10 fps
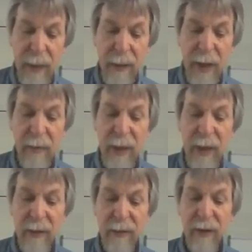That
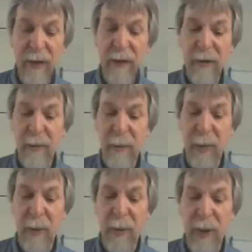means this
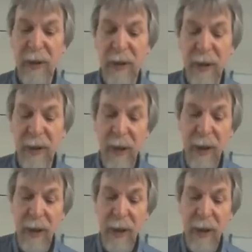probability